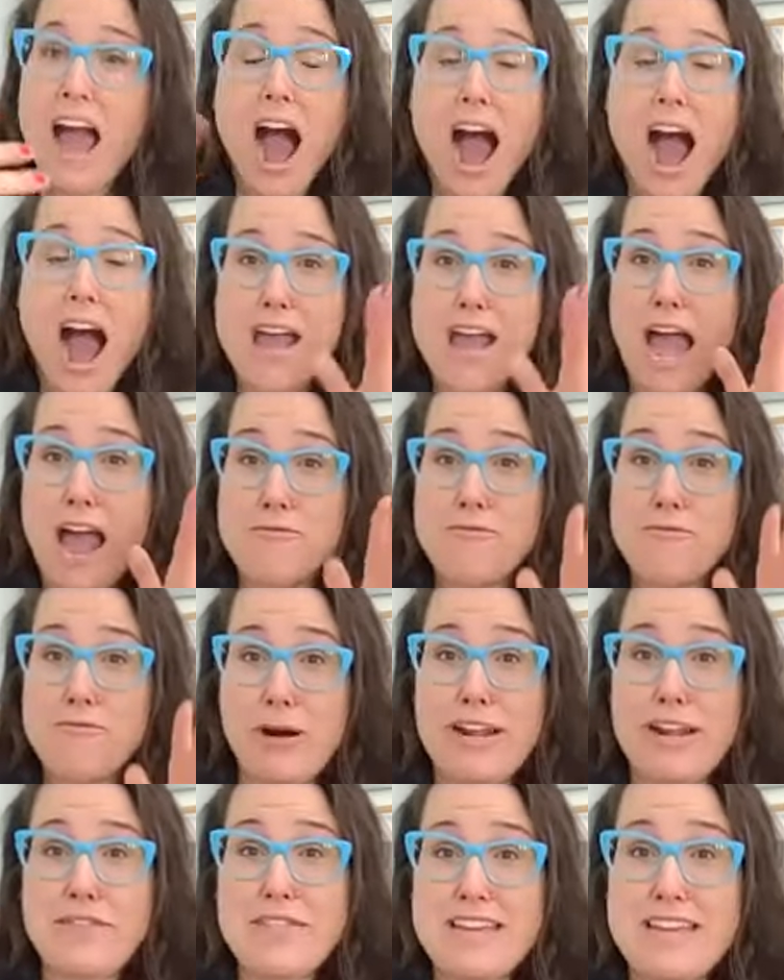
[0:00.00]
I, I
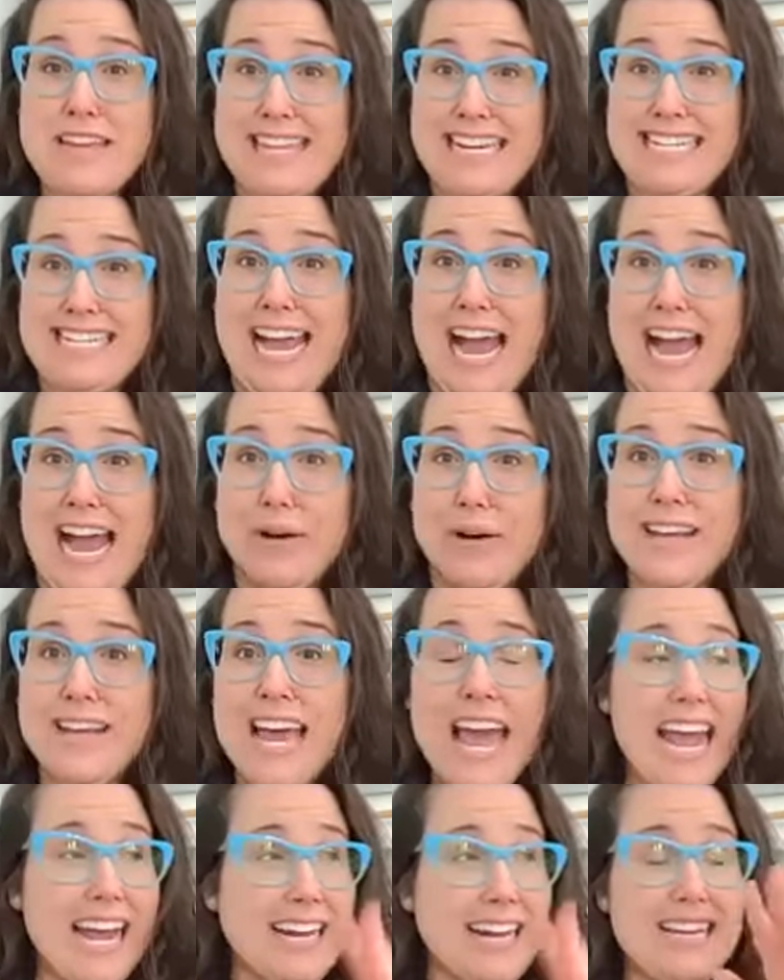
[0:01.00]
wrote everything
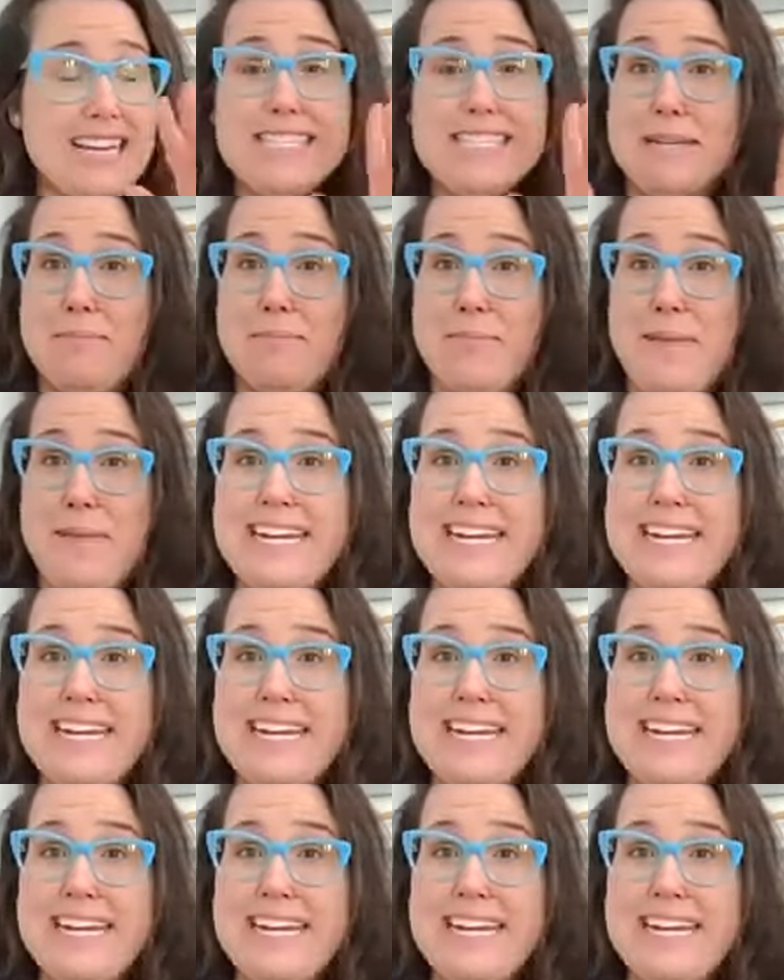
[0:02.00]
down and I submitted